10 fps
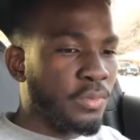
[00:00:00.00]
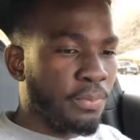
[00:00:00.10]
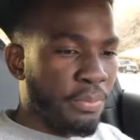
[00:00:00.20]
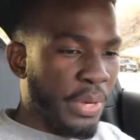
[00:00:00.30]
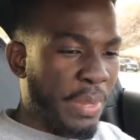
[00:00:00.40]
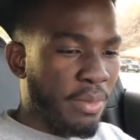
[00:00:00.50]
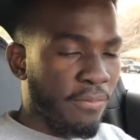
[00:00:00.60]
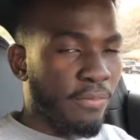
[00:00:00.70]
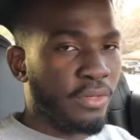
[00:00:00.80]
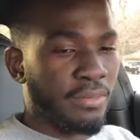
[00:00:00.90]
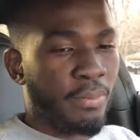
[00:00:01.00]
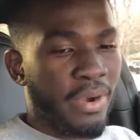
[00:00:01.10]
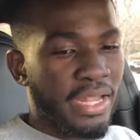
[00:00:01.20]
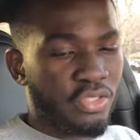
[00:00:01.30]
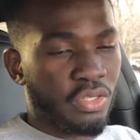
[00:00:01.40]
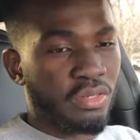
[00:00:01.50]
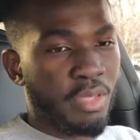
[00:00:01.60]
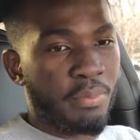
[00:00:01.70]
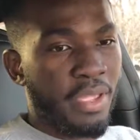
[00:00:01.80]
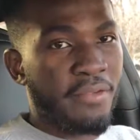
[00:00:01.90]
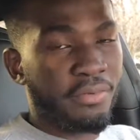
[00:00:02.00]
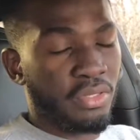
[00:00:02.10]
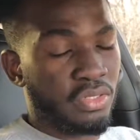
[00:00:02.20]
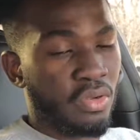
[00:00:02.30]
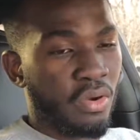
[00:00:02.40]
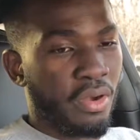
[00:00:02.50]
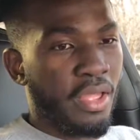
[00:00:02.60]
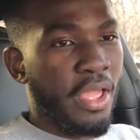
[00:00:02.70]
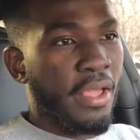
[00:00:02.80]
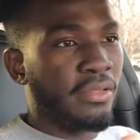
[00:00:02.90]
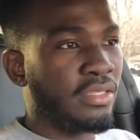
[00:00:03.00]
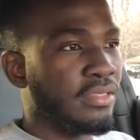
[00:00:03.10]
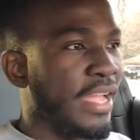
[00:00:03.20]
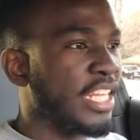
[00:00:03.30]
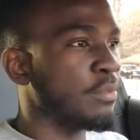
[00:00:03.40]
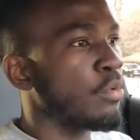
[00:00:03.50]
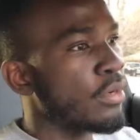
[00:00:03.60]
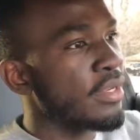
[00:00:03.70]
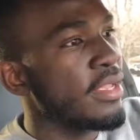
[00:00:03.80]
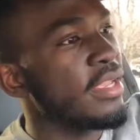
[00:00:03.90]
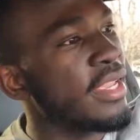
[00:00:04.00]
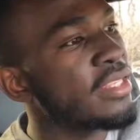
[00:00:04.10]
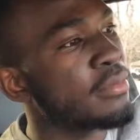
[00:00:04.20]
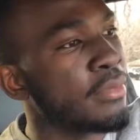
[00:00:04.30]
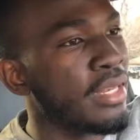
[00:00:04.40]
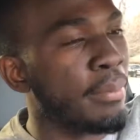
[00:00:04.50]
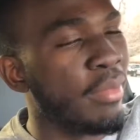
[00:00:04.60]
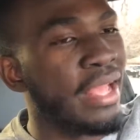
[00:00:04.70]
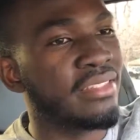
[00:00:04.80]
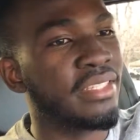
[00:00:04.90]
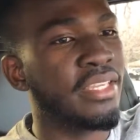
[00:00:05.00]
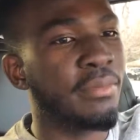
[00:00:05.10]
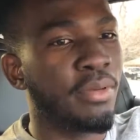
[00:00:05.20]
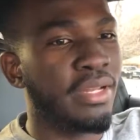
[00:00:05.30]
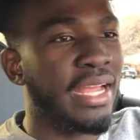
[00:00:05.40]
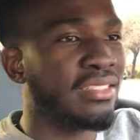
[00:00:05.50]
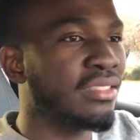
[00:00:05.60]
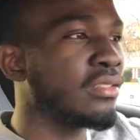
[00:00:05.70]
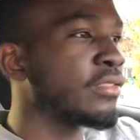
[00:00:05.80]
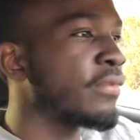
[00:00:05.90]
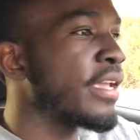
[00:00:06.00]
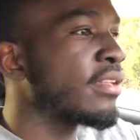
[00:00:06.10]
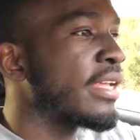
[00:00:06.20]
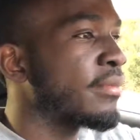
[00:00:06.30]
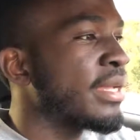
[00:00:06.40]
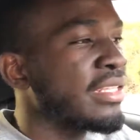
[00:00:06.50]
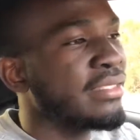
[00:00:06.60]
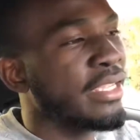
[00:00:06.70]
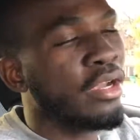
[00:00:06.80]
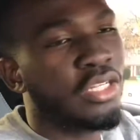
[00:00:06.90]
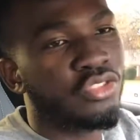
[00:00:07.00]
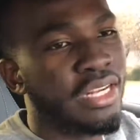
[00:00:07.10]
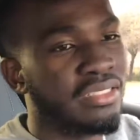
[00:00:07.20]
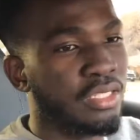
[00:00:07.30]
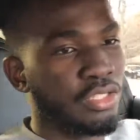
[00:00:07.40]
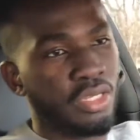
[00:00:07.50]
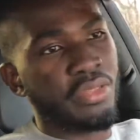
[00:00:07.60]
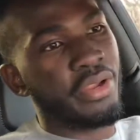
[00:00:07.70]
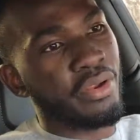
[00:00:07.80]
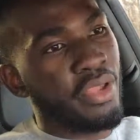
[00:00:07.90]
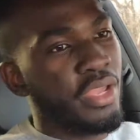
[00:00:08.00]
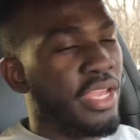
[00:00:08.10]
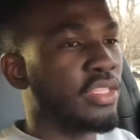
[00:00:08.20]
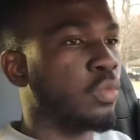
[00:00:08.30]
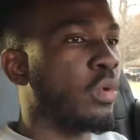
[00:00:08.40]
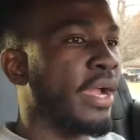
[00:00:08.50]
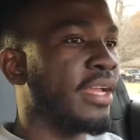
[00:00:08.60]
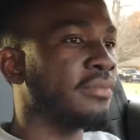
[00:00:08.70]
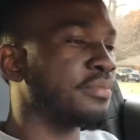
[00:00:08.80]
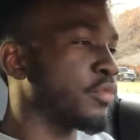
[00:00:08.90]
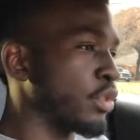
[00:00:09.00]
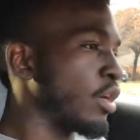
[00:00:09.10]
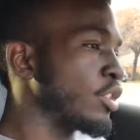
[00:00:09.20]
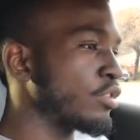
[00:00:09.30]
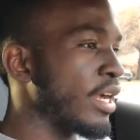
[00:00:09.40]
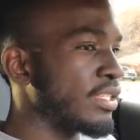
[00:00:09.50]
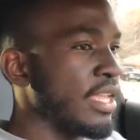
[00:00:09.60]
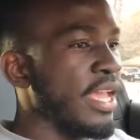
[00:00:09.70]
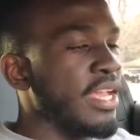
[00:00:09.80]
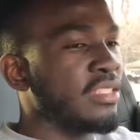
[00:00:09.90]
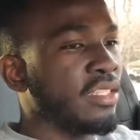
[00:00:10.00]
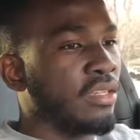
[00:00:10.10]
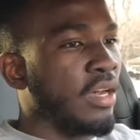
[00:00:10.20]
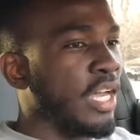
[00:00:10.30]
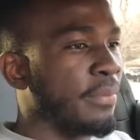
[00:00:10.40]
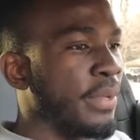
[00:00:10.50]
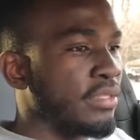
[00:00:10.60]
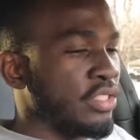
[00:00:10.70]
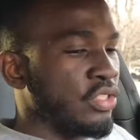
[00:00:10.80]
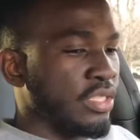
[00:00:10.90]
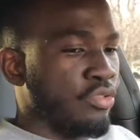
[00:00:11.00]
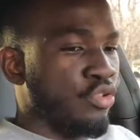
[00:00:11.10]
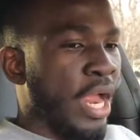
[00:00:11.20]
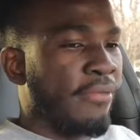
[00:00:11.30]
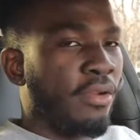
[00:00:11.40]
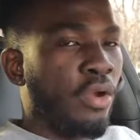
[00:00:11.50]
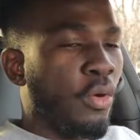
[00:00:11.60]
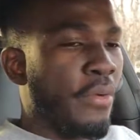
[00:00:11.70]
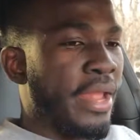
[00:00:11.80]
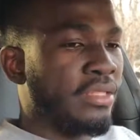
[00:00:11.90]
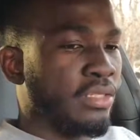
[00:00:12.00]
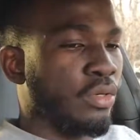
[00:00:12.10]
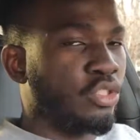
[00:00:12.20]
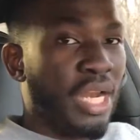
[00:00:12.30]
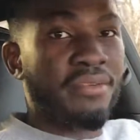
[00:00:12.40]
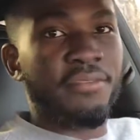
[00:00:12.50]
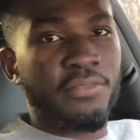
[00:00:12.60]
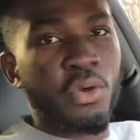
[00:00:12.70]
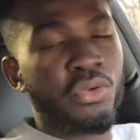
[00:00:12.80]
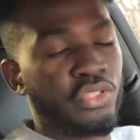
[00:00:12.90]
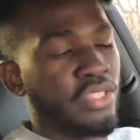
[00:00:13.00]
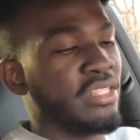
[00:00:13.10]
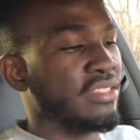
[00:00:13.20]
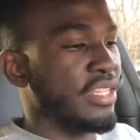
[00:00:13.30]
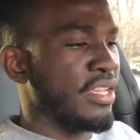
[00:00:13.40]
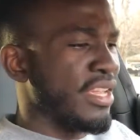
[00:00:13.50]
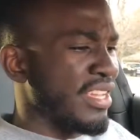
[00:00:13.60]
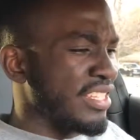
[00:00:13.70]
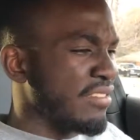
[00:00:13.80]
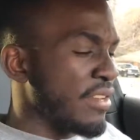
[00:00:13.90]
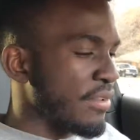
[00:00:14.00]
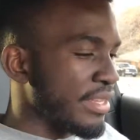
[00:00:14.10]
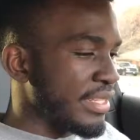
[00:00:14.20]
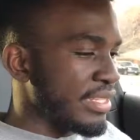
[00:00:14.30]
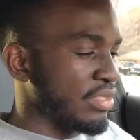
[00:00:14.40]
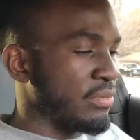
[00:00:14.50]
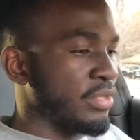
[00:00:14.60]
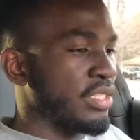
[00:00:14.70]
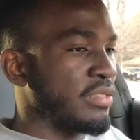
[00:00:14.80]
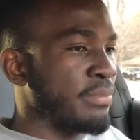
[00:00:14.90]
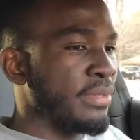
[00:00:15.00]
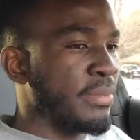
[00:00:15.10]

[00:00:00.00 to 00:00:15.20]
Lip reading: it feels premium for the price you're gonna be paying for this car. The dashboard, it's kind of plasticky, but has this fake, has that contrast stitching on there. It's white with the contrast. The cockpit is just driver oriented, or driver focused, should I say. It's very, very easy to